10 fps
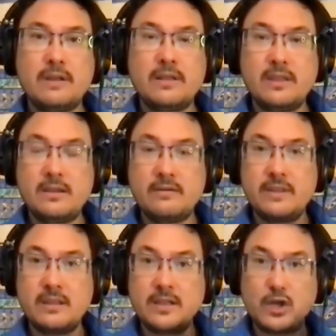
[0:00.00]
And I think
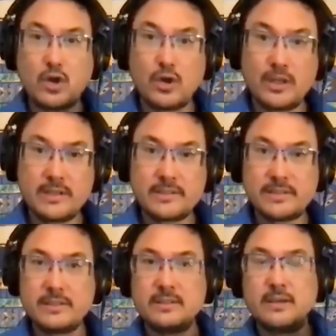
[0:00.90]
of then an
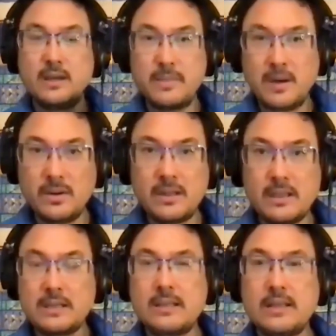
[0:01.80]
artist, a
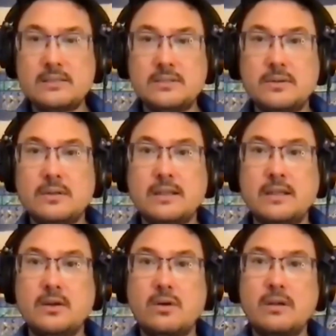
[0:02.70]
poet, and a land steward.
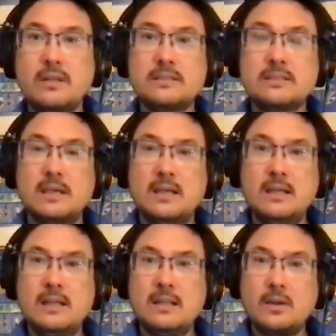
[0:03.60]
Like an artist,
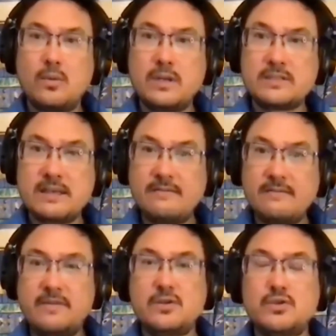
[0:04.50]
like what is that
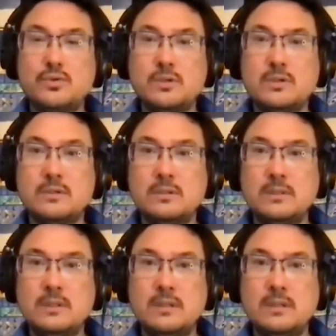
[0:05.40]
visual